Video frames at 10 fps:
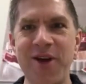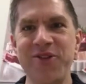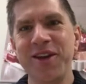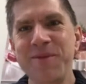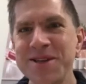I was
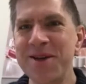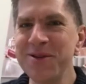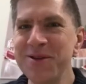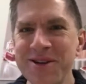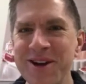like, give me
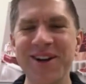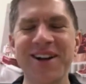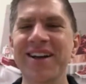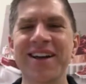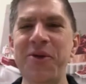some,
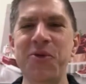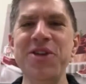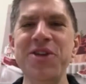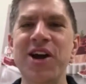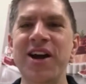he
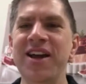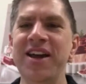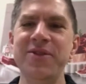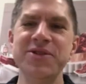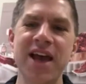wouldn't share.
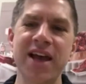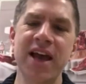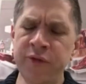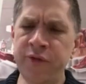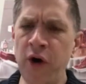He was like,
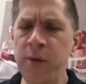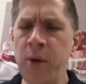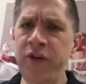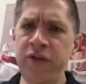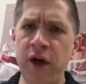the farm
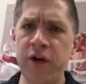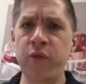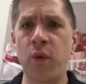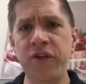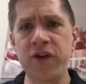only
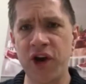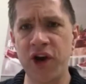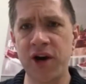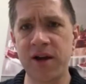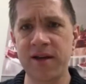slaughters once a
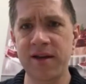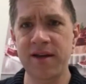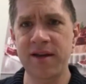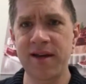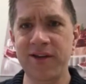year.
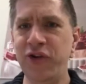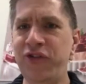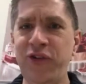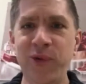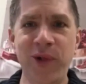You're
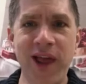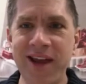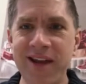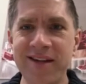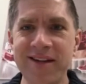too
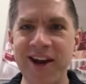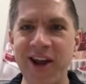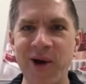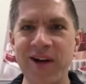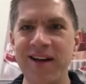late, you
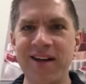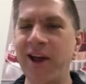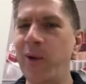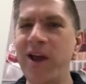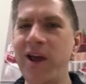
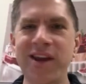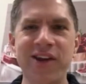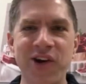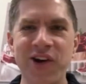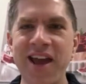got to wait a
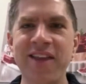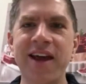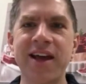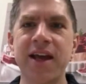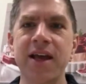year. And
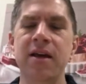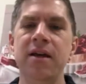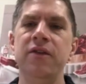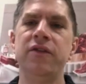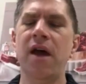like,
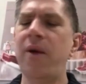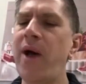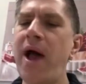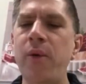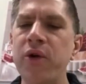
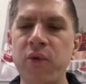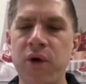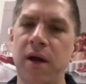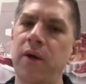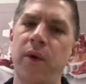how would it work?